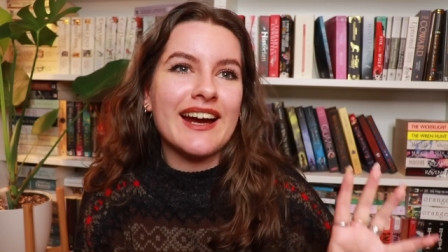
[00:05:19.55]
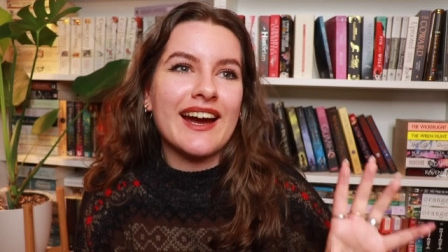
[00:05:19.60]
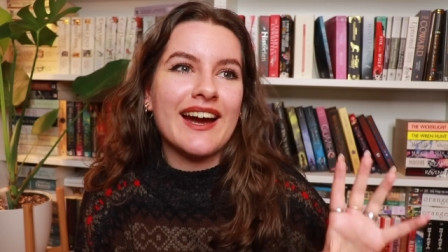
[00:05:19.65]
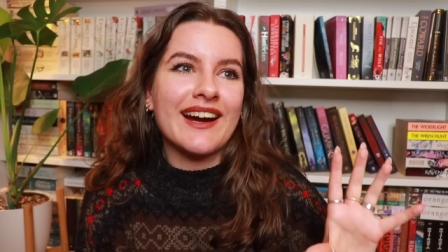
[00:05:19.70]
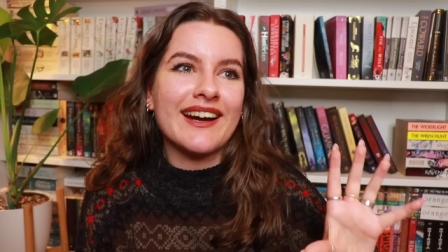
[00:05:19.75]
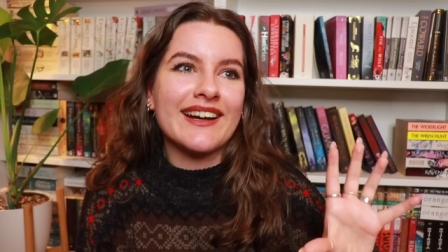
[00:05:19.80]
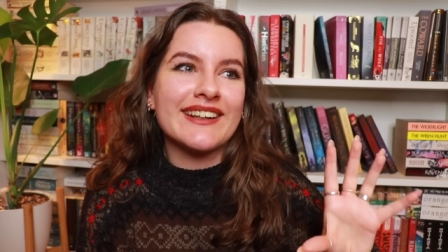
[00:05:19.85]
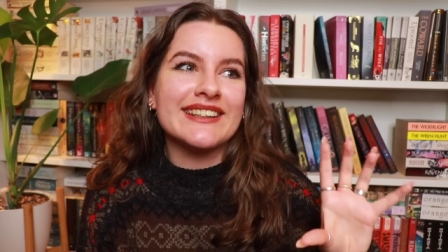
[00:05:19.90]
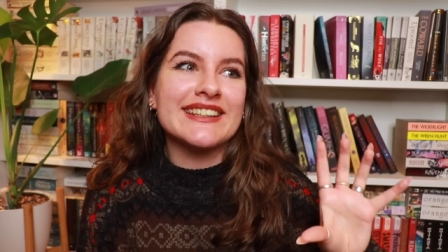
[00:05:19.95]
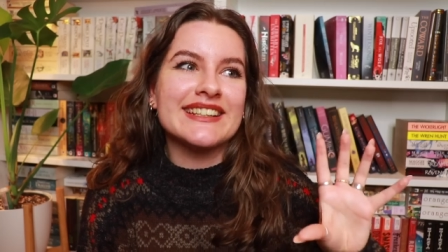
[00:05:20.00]

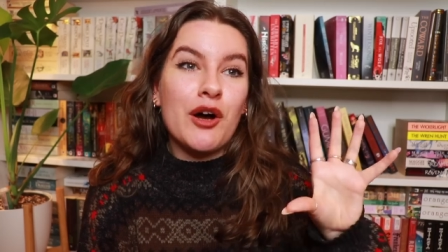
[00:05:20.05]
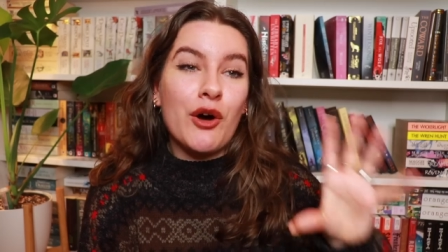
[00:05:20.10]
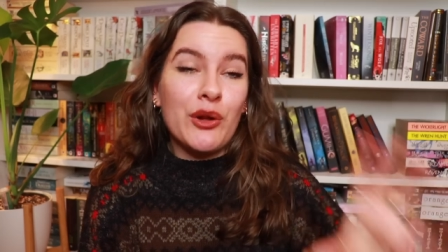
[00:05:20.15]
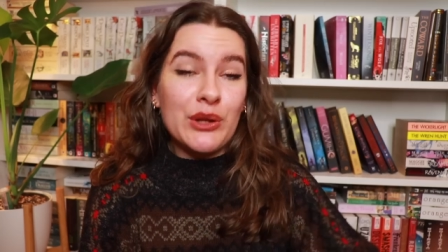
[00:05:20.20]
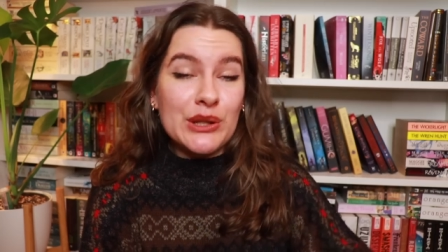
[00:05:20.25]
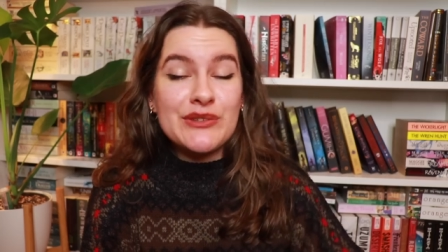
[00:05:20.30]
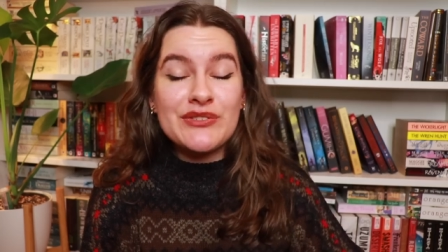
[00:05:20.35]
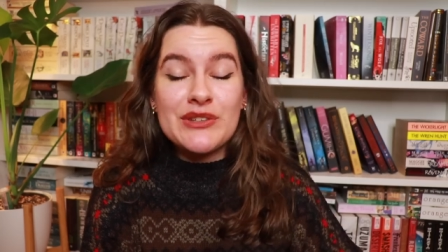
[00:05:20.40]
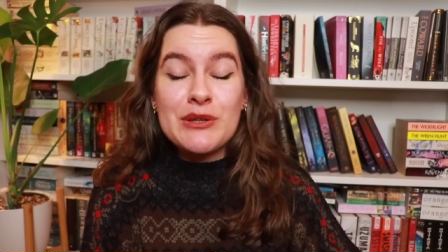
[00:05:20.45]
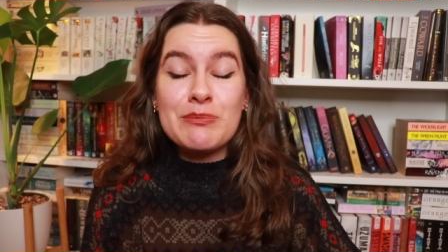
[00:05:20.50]
and
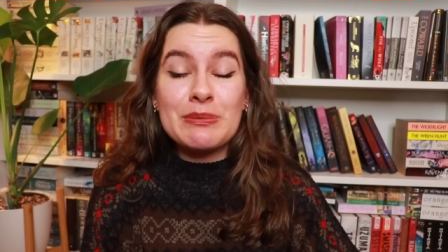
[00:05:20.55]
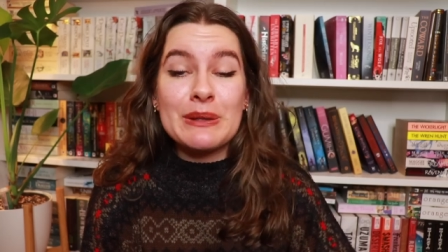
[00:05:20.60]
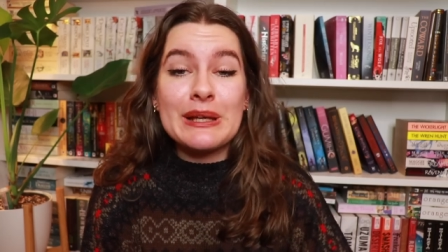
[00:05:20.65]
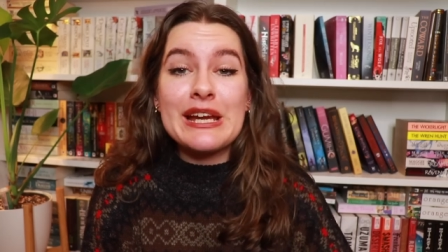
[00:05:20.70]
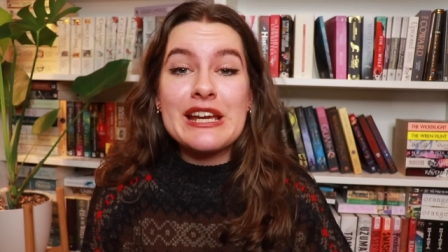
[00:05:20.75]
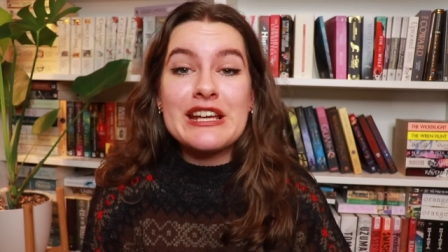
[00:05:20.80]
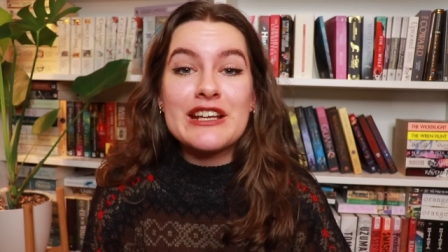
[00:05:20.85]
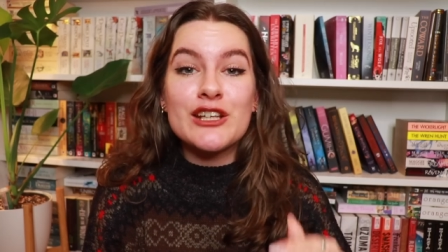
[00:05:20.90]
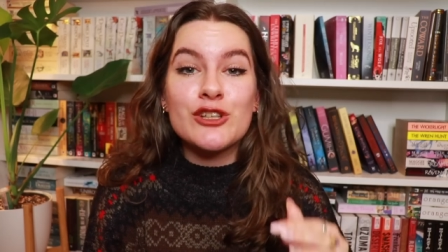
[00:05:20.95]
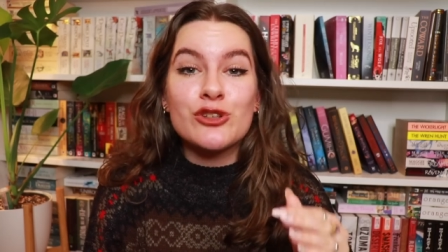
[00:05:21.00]
Olivia
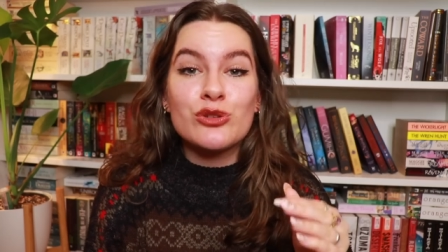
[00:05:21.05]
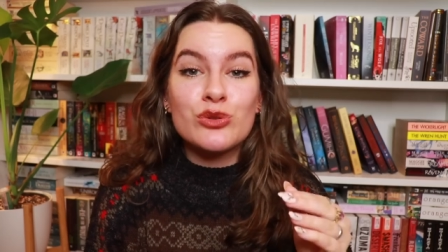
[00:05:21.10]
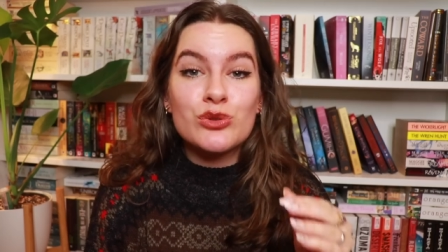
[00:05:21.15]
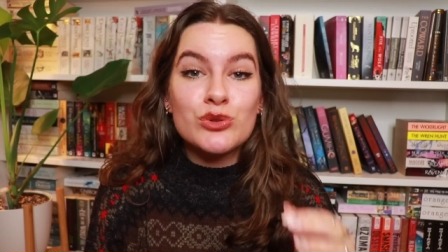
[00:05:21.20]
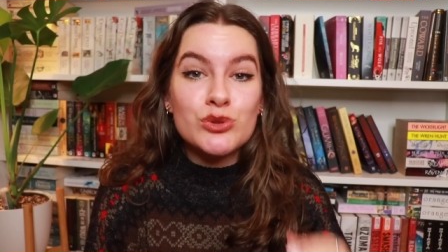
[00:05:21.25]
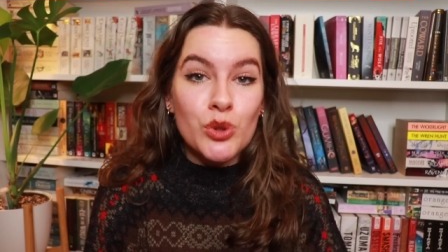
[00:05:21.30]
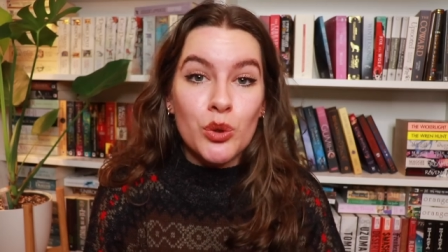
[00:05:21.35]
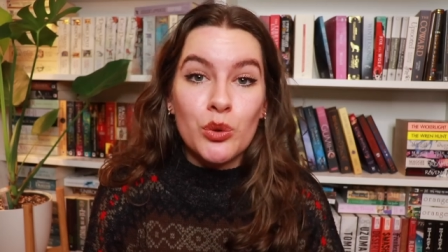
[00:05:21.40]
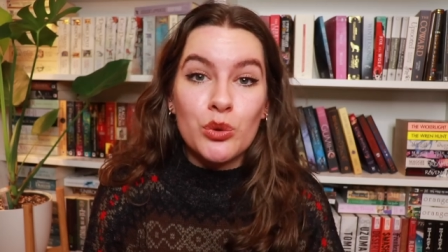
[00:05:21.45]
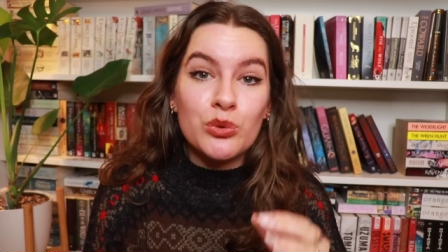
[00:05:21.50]
Blake is
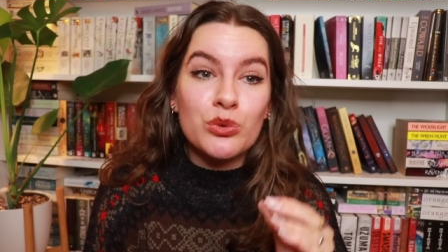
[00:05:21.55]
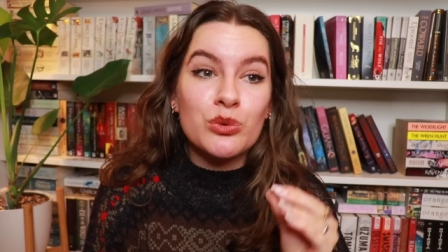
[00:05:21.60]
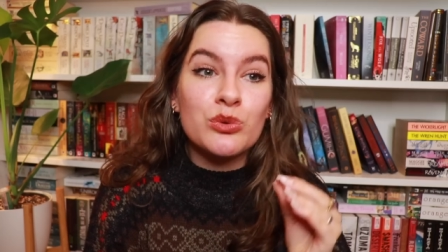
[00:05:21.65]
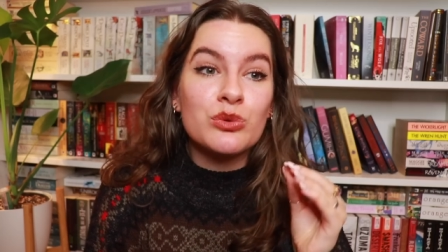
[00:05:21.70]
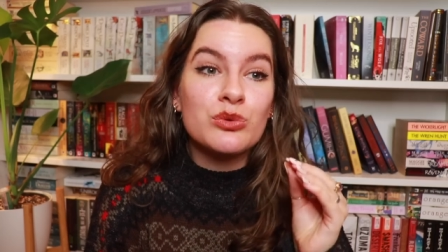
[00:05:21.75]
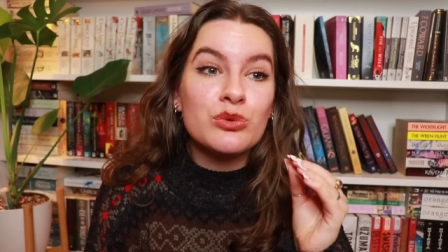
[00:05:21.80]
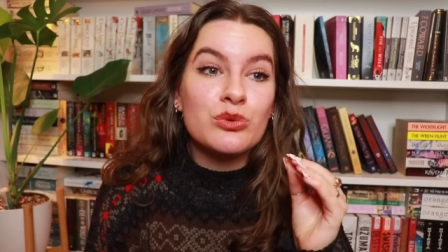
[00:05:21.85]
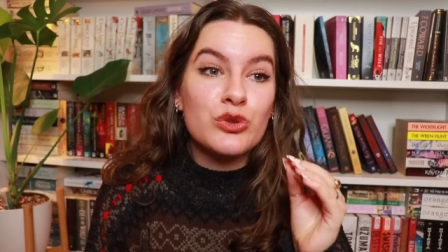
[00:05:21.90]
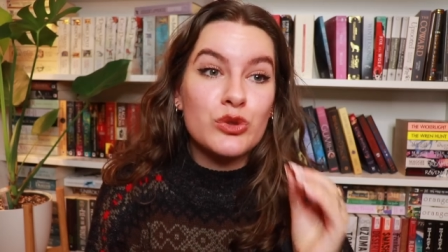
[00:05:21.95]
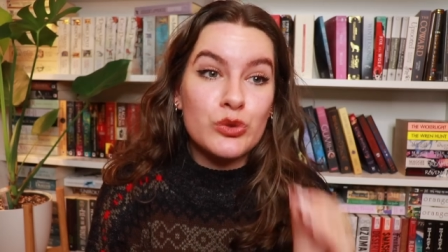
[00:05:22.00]
so
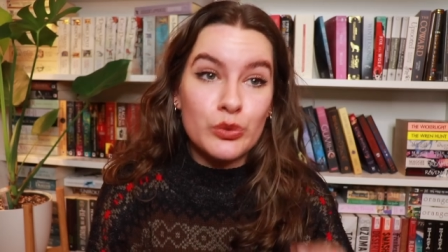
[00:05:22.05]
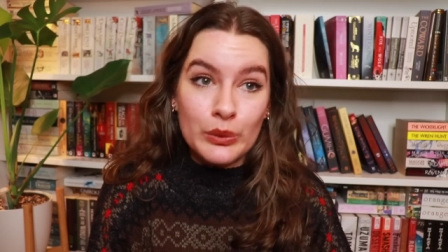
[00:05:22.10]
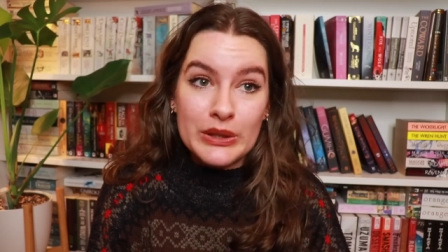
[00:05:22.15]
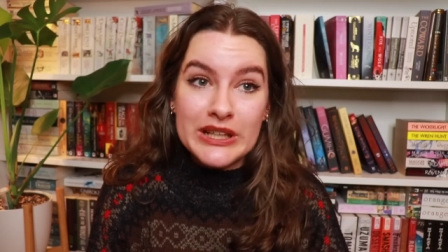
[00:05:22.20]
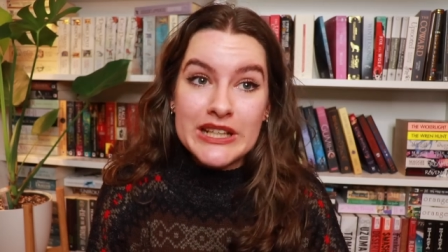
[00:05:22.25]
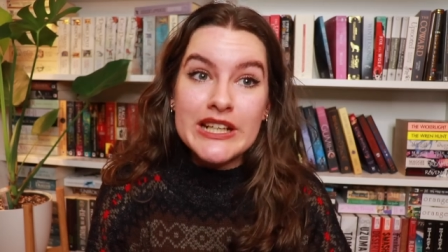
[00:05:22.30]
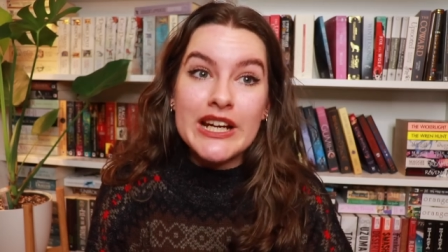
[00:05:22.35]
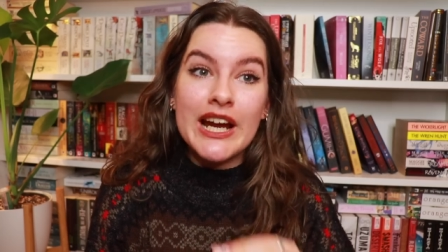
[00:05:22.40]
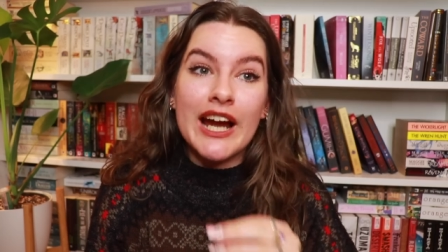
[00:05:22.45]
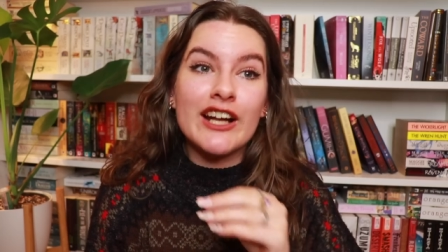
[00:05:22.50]

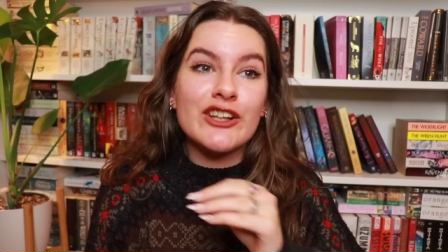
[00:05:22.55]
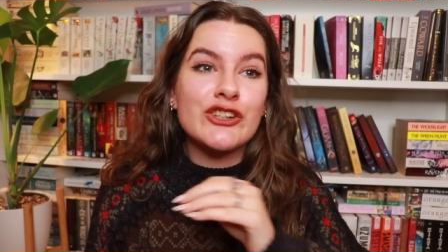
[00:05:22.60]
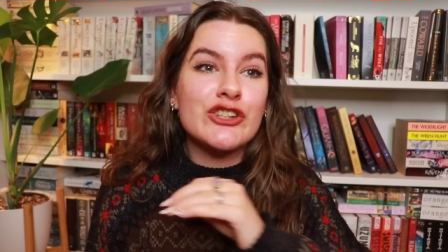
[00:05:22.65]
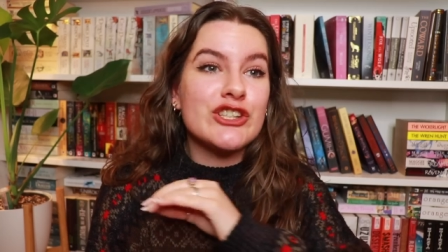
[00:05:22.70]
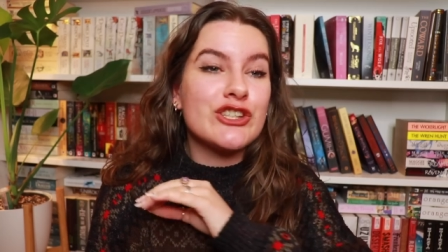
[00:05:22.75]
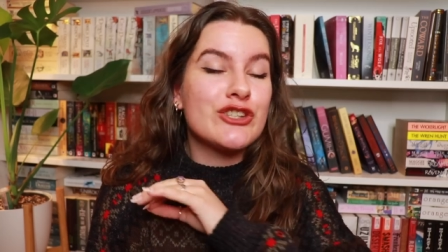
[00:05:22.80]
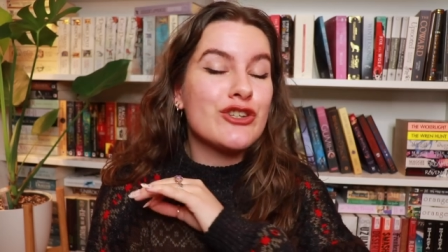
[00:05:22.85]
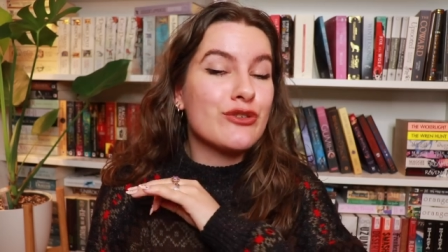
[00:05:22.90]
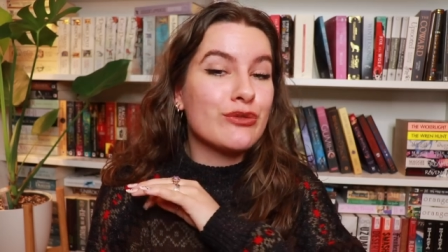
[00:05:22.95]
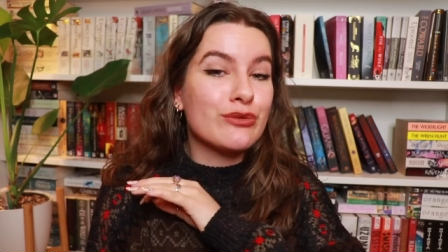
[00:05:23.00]
sweet and
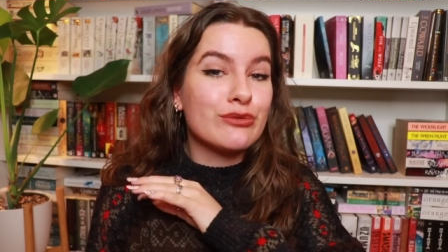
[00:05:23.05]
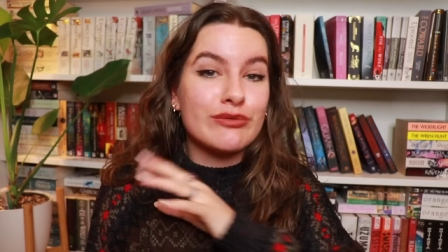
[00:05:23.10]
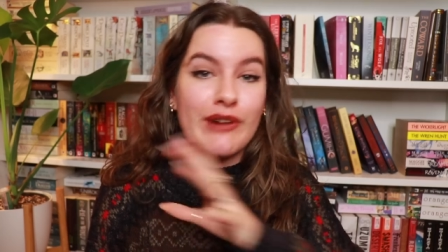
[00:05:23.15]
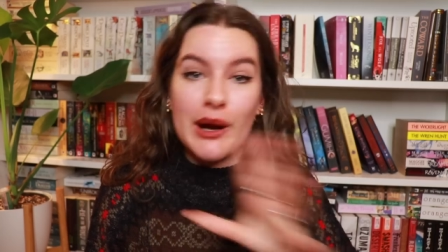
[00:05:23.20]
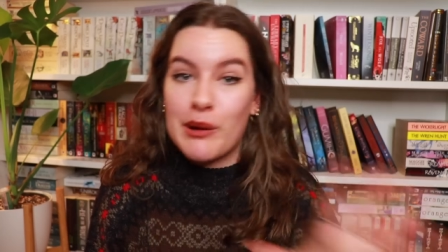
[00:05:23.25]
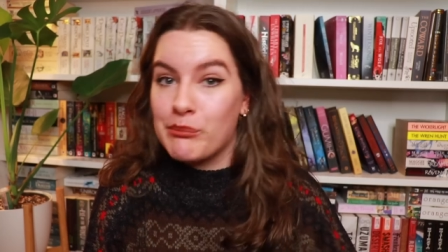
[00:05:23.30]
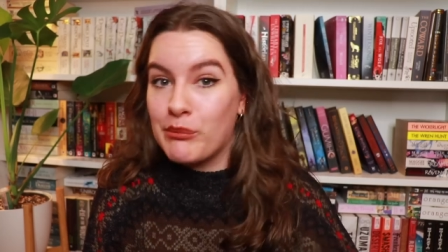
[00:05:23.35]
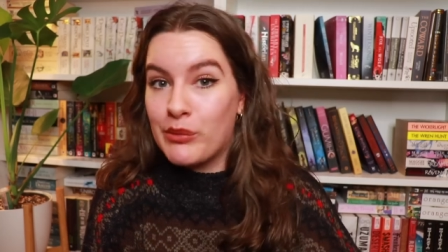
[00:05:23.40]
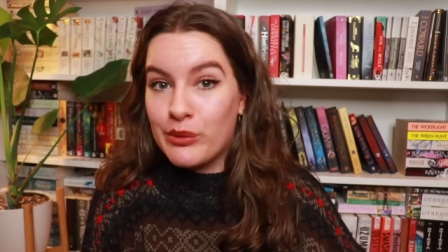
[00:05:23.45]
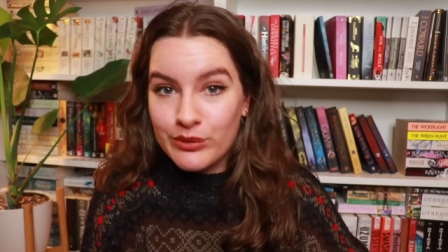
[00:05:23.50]
she just
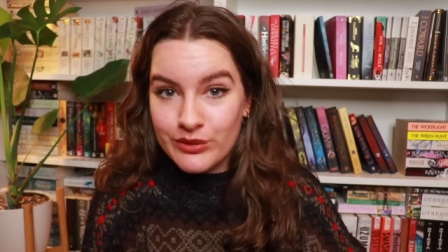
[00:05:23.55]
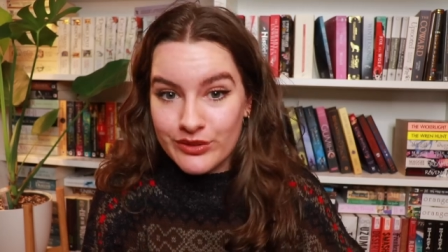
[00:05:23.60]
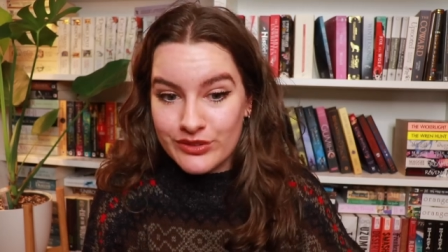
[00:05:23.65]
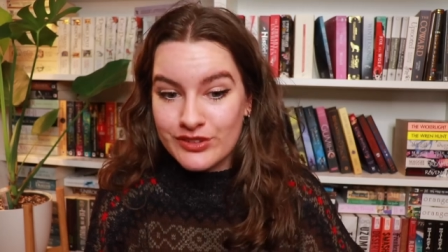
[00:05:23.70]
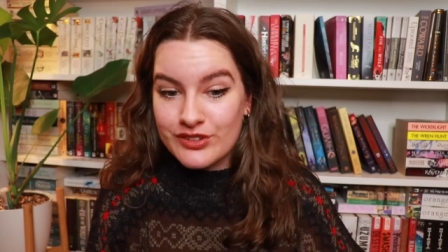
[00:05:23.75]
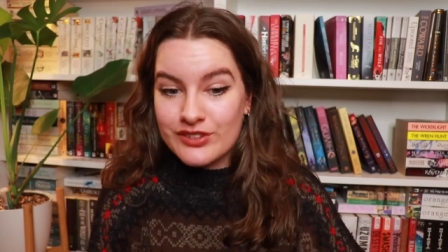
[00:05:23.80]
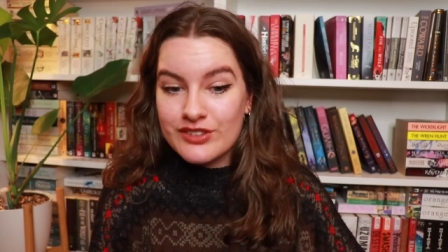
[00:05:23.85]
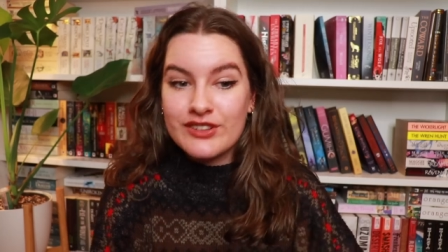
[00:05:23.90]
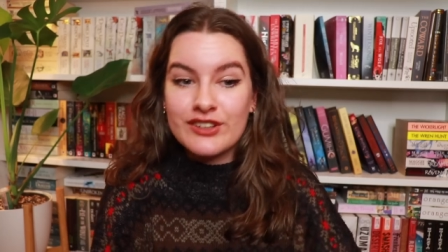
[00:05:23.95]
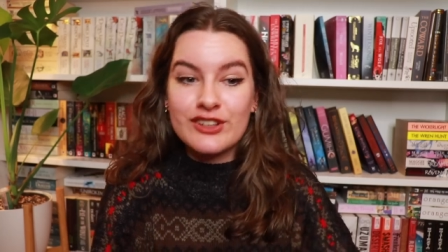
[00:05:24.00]
rambles.